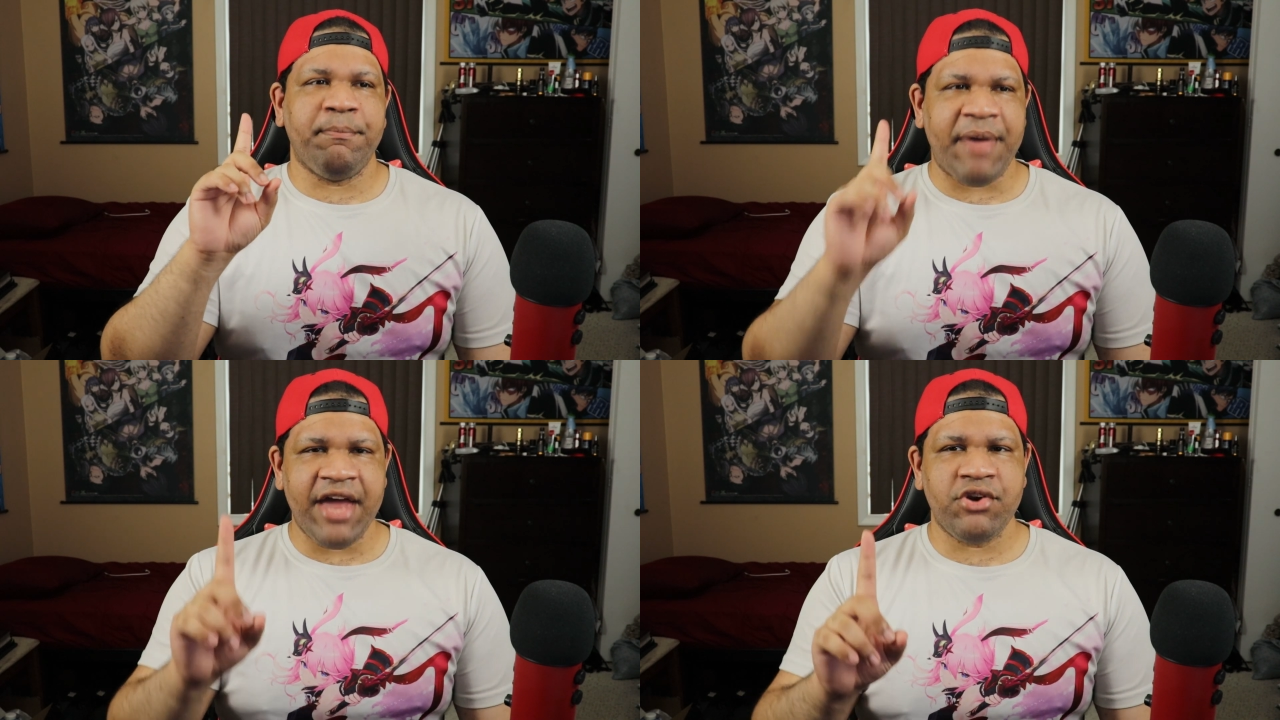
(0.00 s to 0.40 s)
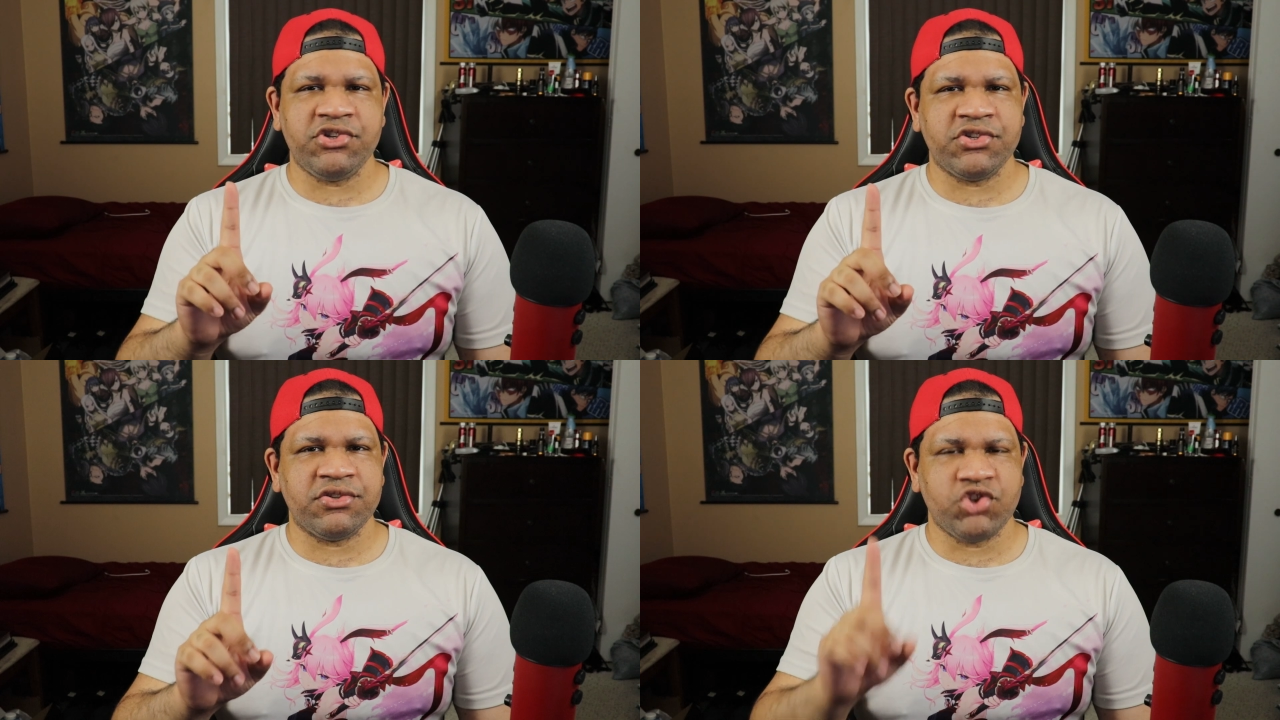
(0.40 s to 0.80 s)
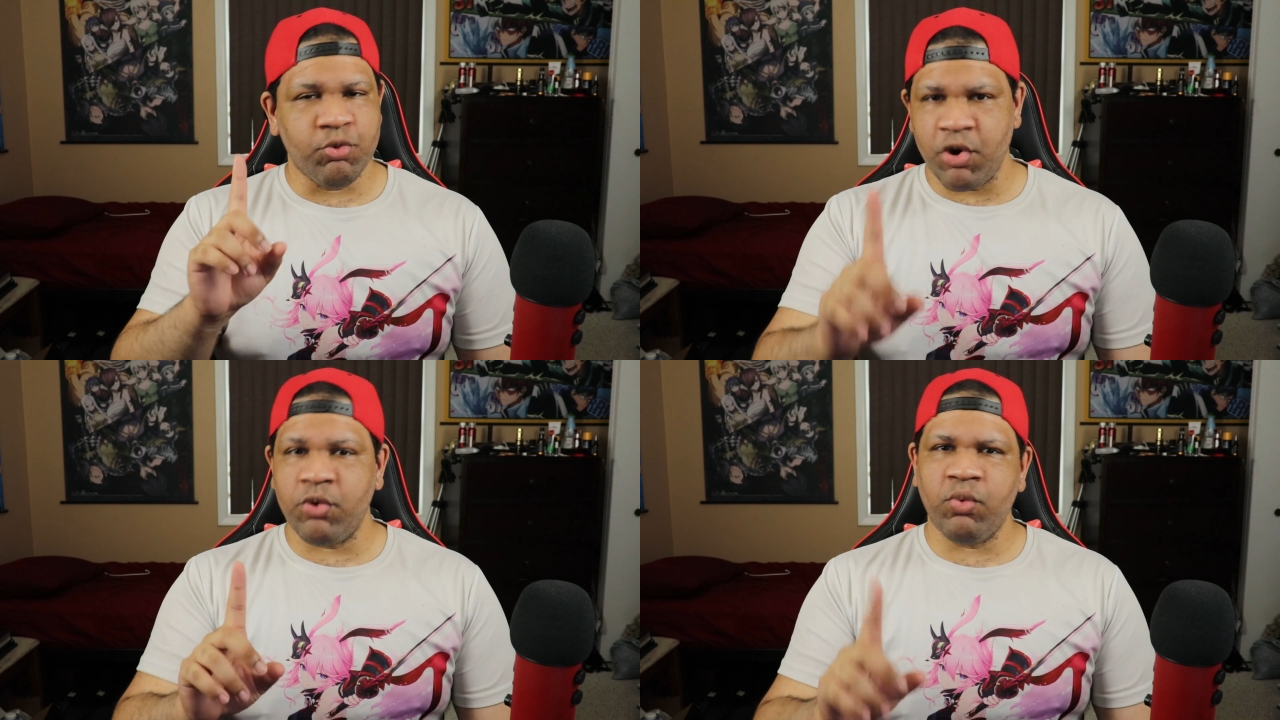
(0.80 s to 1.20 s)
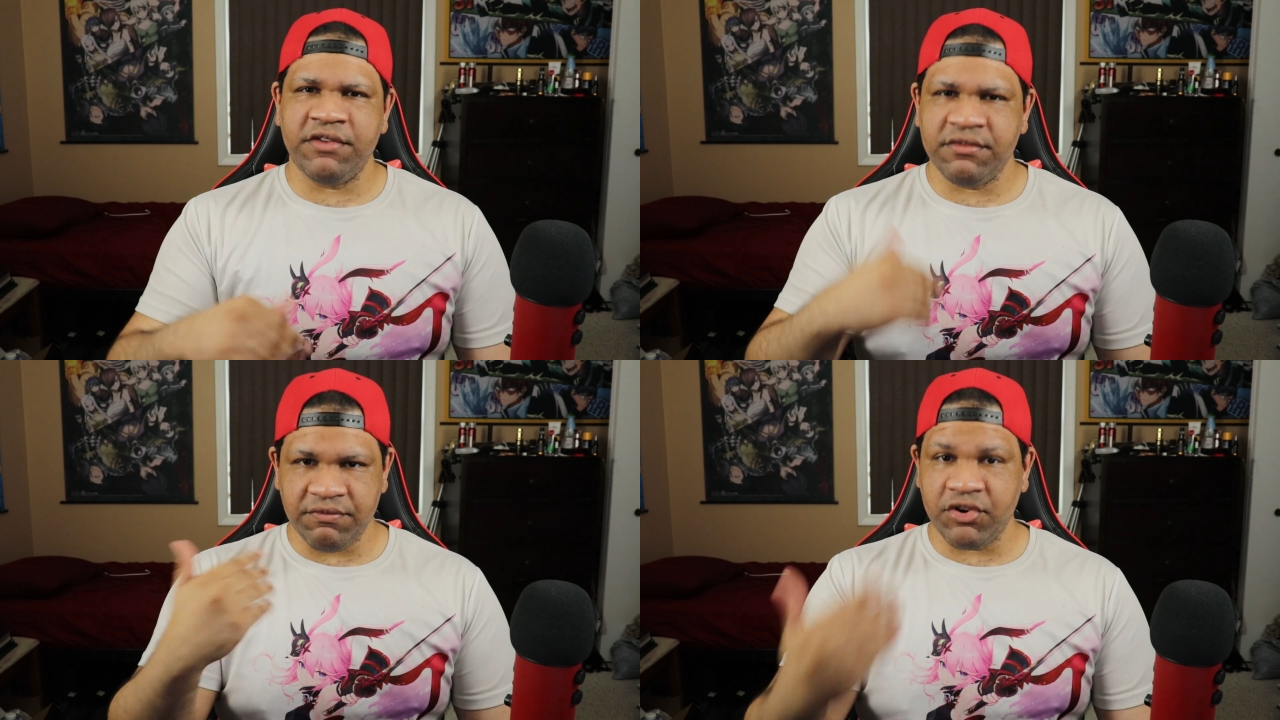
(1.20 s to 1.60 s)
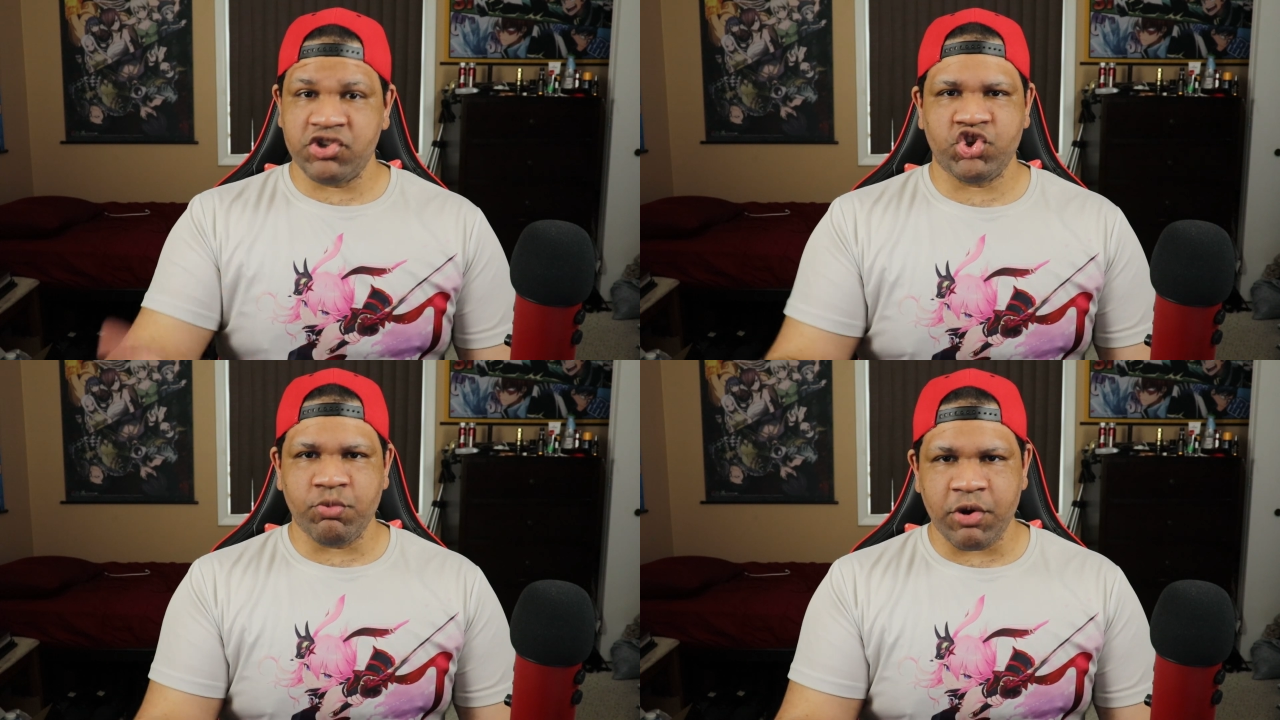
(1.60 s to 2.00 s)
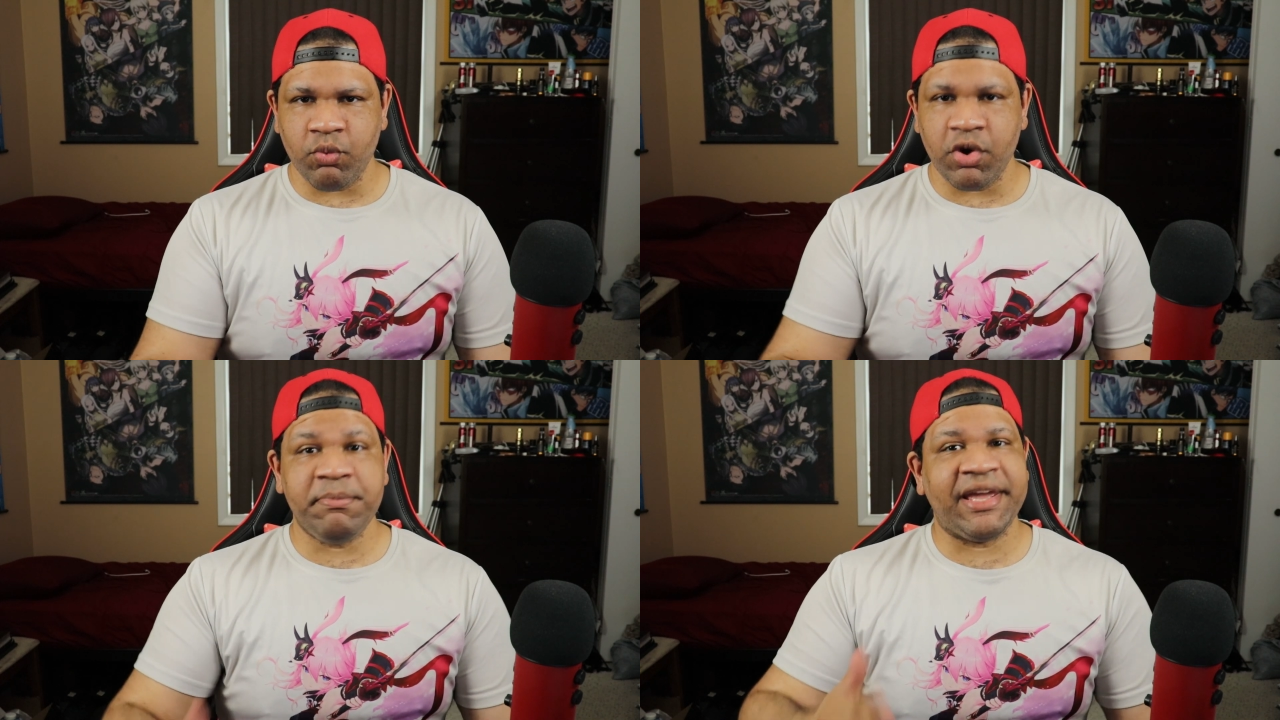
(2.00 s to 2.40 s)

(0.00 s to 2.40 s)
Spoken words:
banners, version 2.1,